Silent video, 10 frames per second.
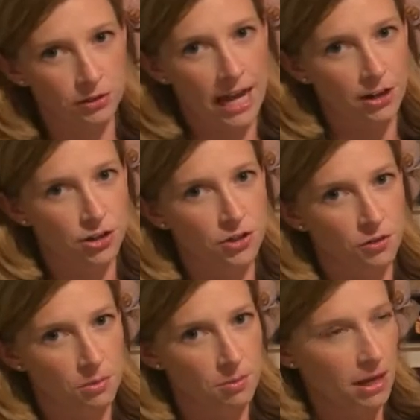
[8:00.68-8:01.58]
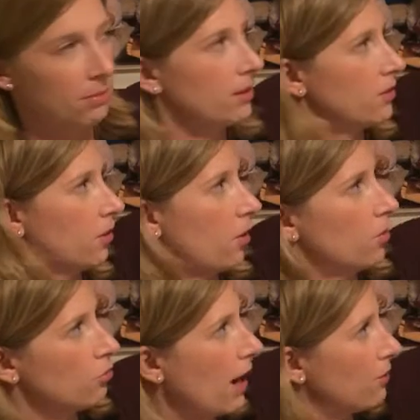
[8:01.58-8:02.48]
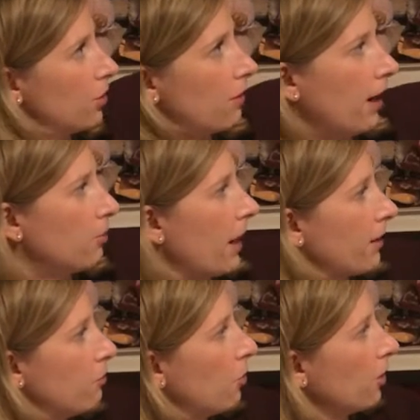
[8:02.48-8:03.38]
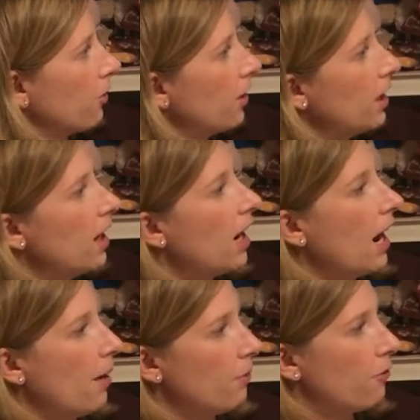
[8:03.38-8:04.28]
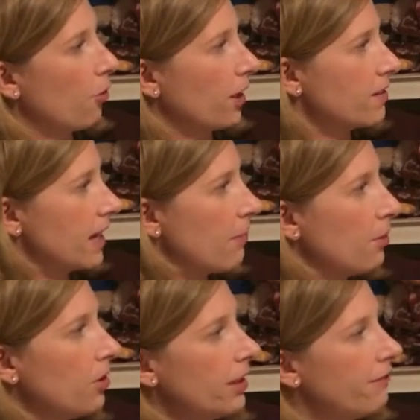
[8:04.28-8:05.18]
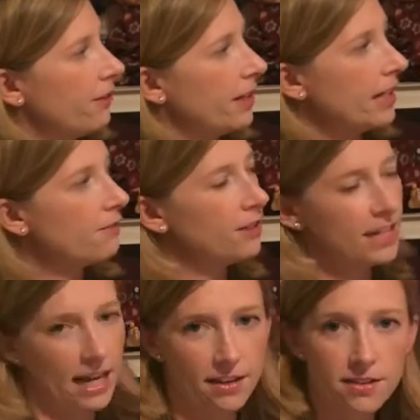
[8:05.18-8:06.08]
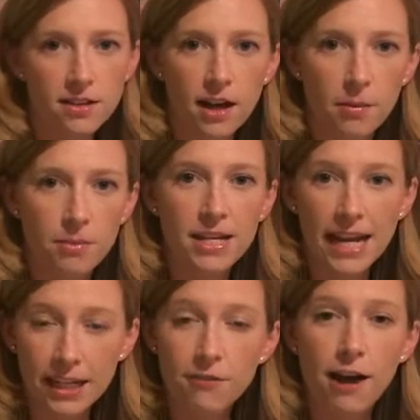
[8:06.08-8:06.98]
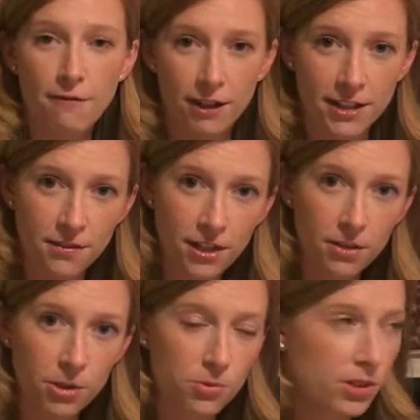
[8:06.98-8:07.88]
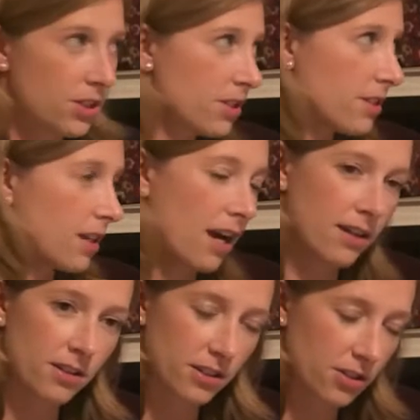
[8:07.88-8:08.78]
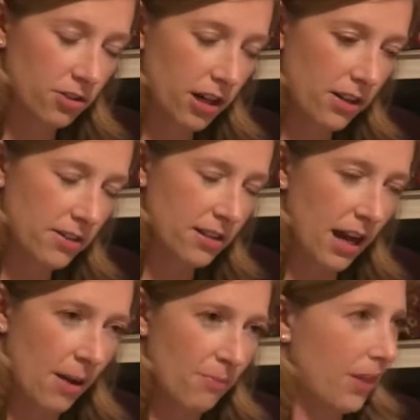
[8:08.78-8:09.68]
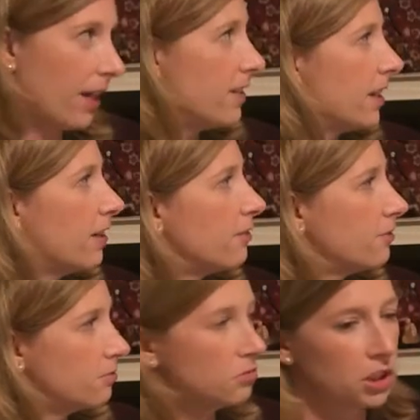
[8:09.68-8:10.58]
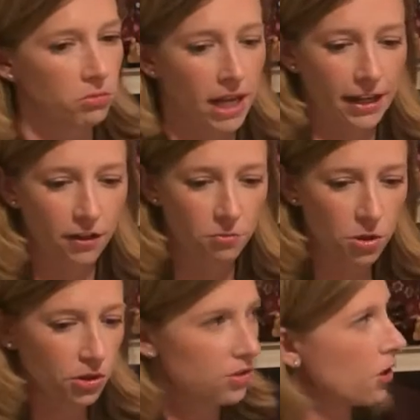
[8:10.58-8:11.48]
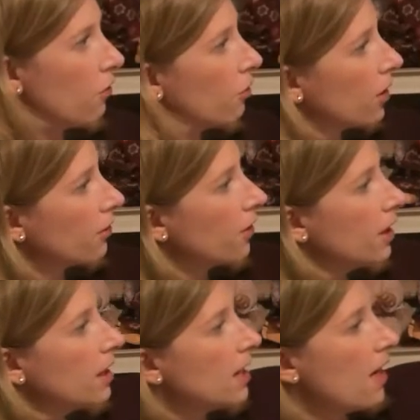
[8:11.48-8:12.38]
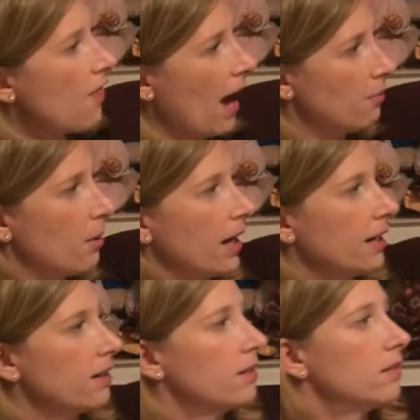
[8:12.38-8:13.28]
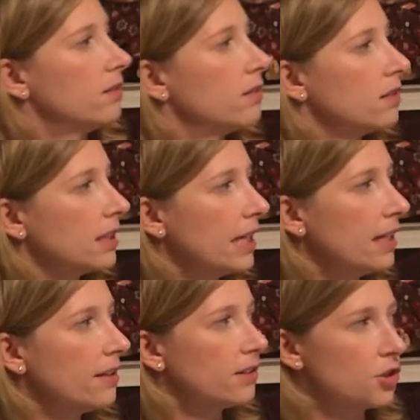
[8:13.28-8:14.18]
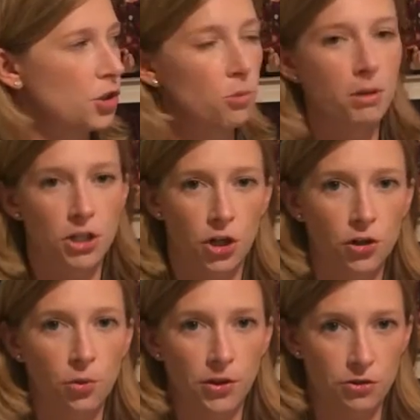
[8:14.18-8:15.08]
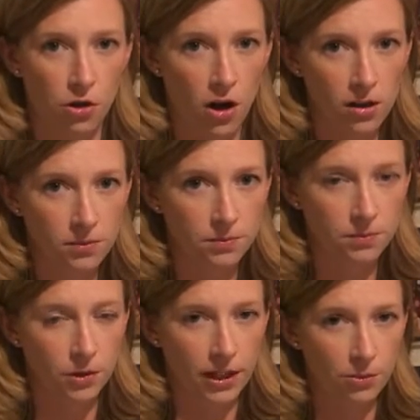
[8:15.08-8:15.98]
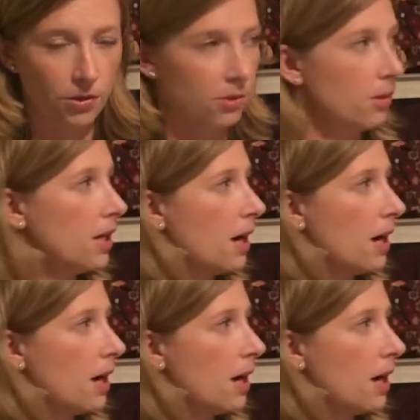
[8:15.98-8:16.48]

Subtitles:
reactions from the baby. So it goes round and around, back and forth. For example, if an infant has negative affectivity, which we just discussed, that idea of negative mood and so forth, that might lead to maternal withdrawal, right, where the